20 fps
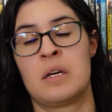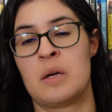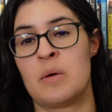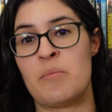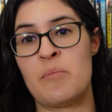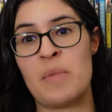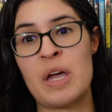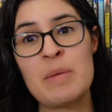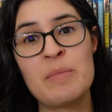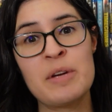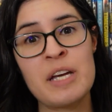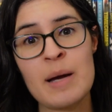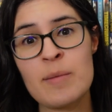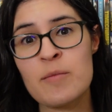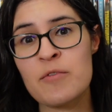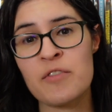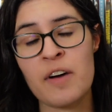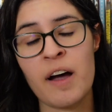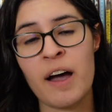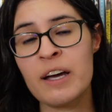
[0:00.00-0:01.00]
maybe I'm
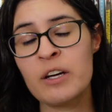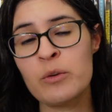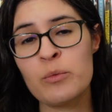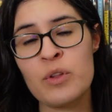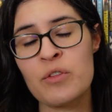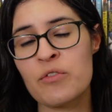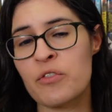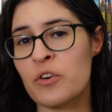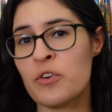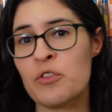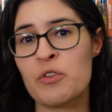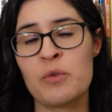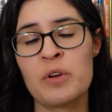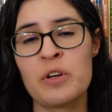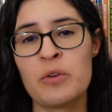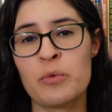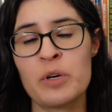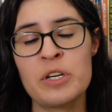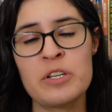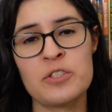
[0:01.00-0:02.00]
fine with
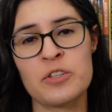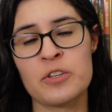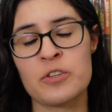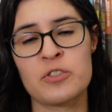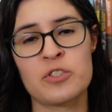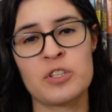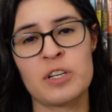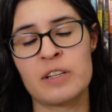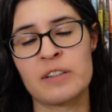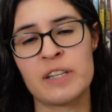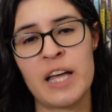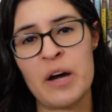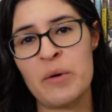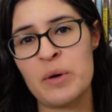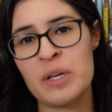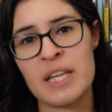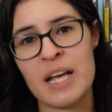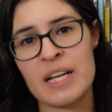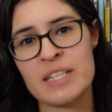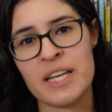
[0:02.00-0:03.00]
furthering research and
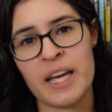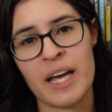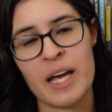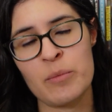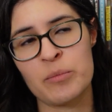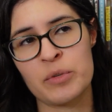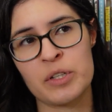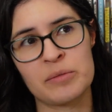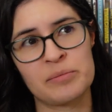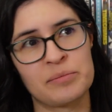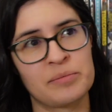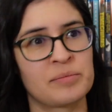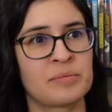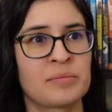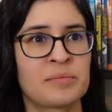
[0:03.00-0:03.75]
allowing that to happen.